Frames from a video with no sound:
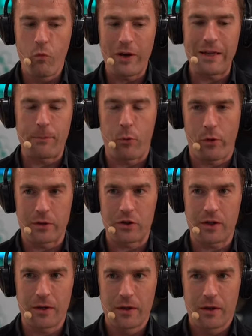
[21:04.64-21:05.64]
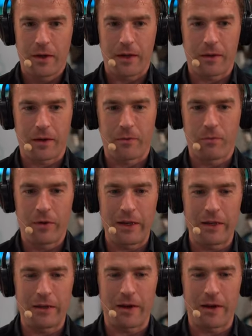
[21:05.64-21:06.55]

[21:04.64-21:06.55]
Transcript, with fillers: really punchy. It's like really